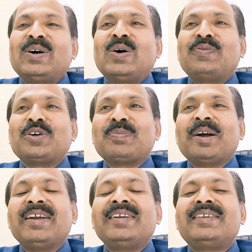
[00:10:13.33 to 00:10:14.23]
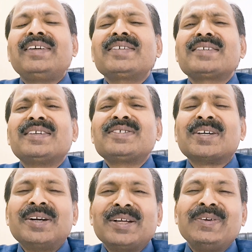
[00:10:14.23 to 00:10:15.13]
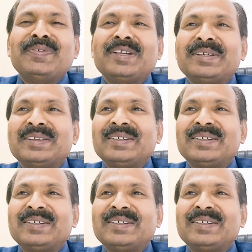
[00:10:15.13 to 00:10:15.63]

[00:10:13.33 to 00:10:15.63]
of your mind, things in certain way.